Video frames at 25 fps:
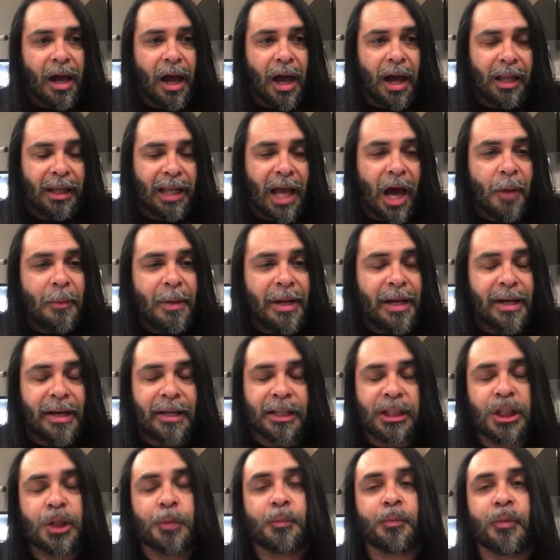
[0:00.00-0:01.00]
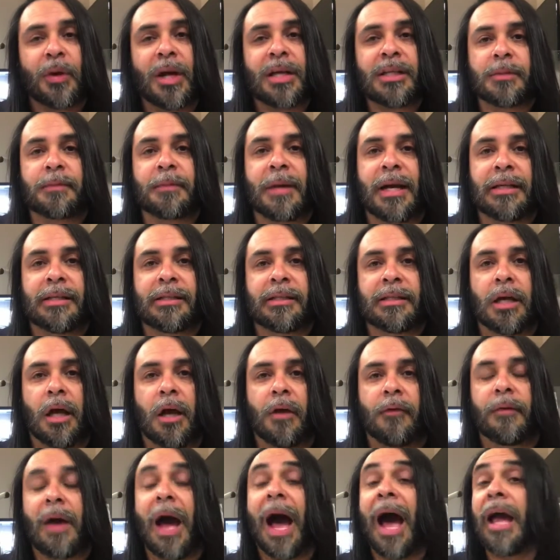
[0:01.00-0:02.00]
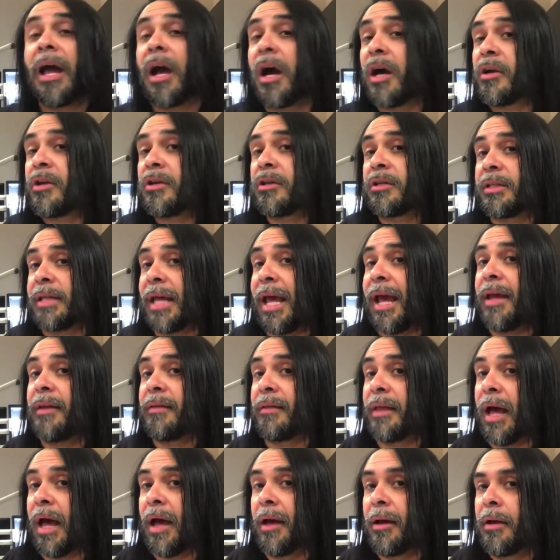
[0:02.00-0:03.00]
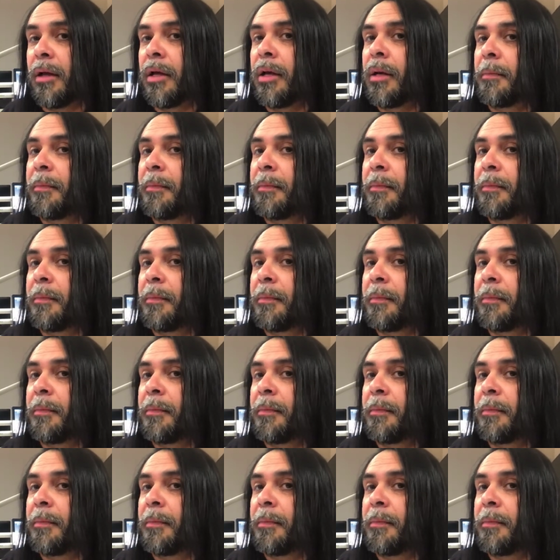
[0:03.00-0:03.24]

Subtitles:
allow me to express myself. I understand that.